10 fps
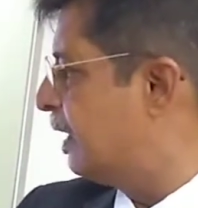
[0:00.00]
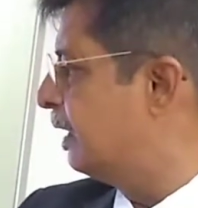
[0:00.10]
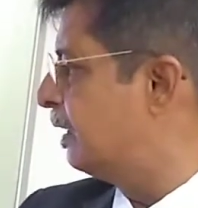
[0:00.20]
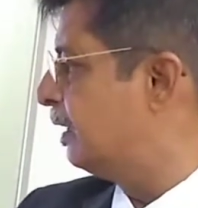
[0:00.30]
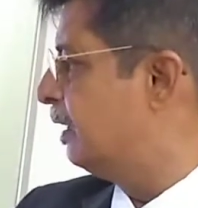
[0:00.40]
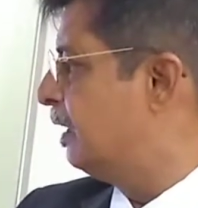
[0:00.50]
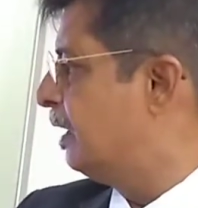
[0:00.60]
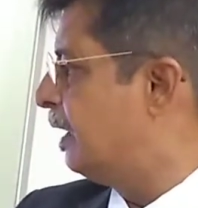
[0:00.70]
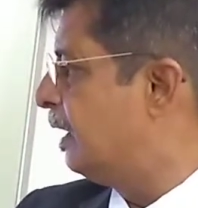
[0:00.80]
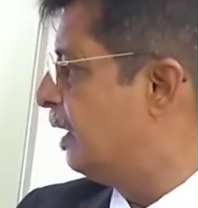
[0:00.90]
The heat
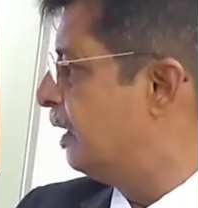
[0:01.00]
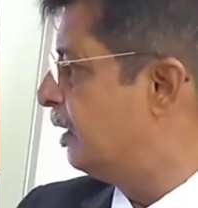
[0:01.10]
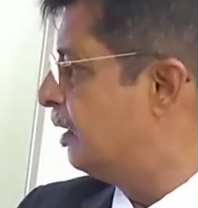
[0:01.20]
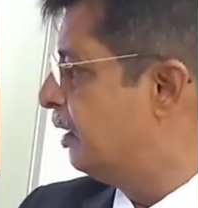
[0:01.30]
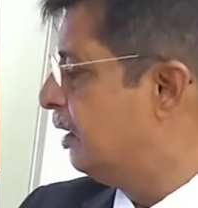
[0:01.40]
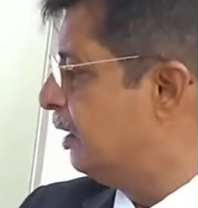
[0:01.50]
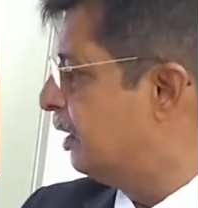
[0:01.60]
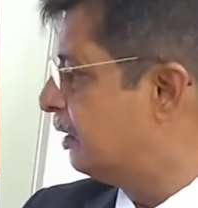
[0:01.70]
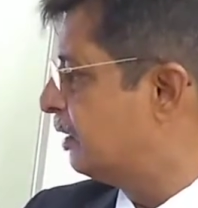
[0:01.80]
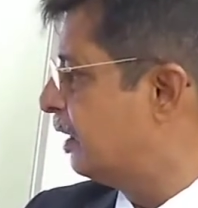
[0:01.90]
exchanger can be
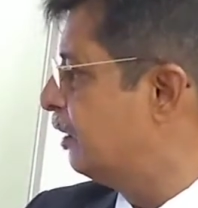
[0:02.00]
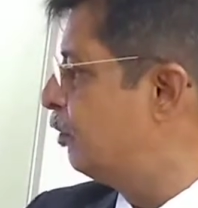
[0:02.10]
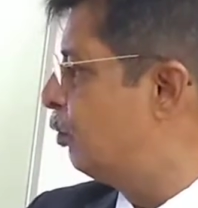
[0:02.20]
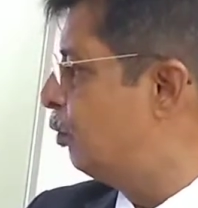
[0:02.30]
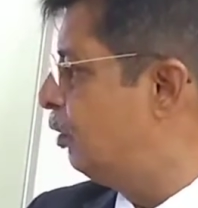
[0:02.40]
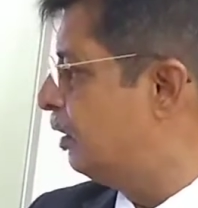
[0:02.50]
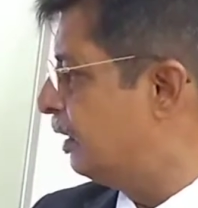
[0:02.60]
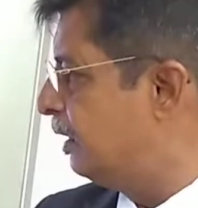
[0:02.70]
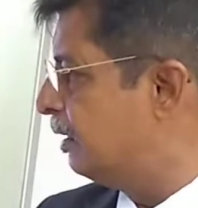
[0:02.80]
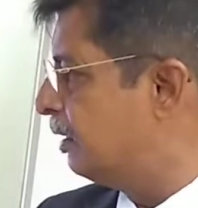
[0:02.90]
air cooled
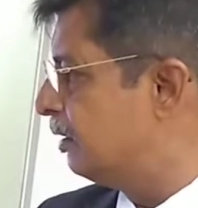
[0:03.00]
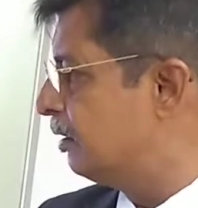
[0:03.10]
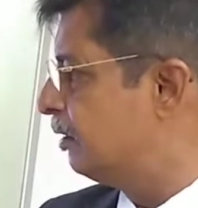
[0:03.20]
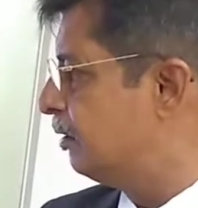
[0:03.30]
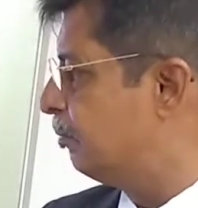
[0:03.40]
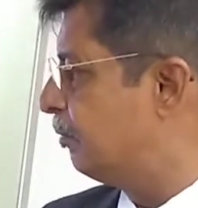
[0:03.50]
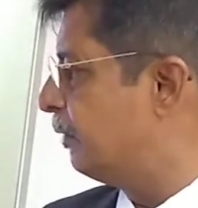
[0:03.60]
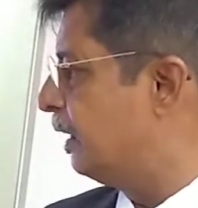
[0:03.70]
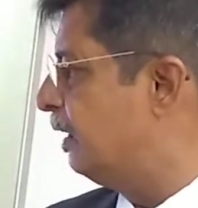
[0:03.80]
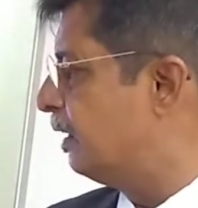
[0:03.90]
or water cooled.
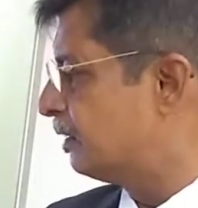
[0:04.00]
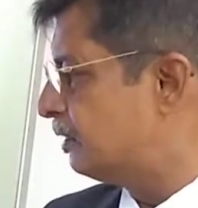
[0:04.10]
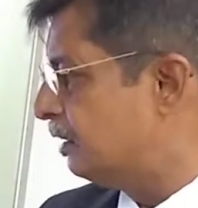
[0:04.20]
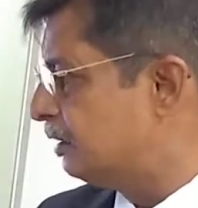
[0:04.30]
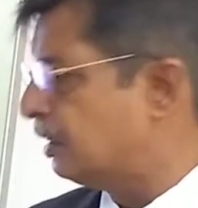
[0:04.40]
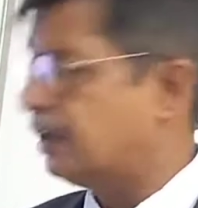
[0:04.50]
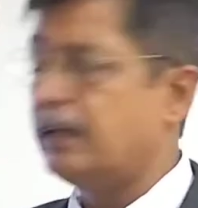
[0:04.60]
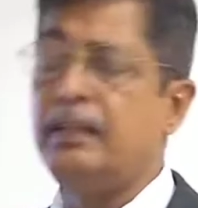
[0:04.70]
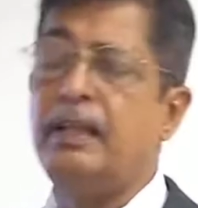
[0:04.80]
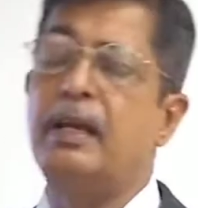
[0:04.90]
The
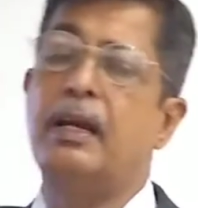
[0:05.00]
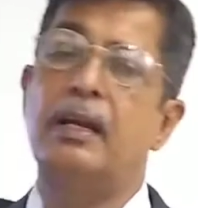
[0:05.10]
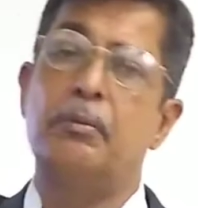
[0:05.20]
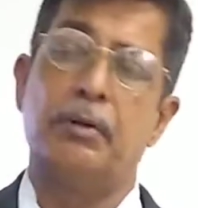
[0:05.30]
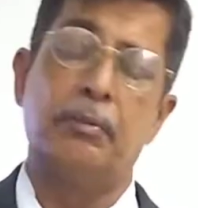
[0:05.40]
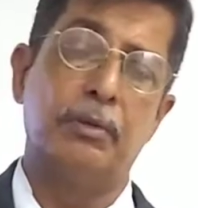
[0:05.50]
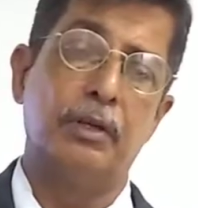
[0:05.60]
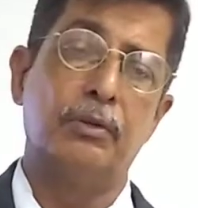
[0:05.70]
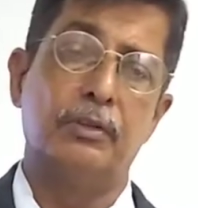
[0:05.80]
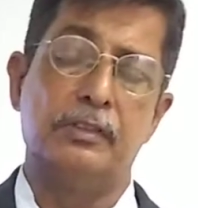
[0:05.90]
advantages
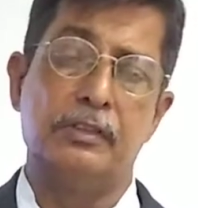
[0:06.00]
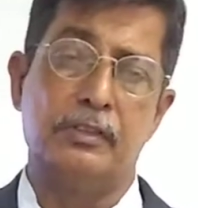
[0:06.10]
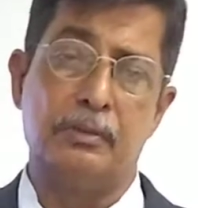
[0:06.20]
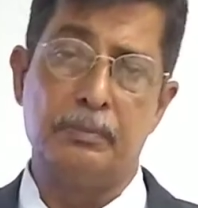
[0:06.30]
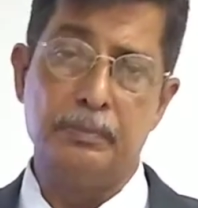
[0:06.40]
of